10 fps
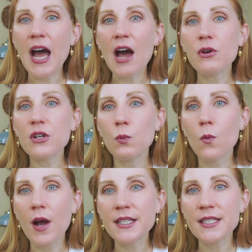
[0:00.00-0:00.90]
how does
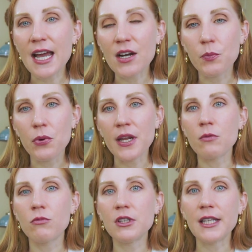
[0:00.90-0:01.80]
one data
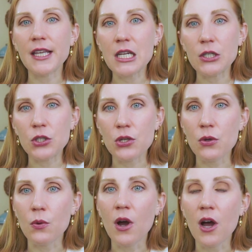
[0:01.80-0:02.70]
point relate
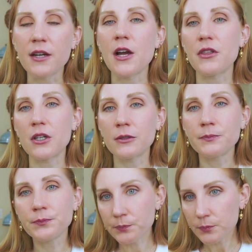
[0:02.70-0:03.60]
to another?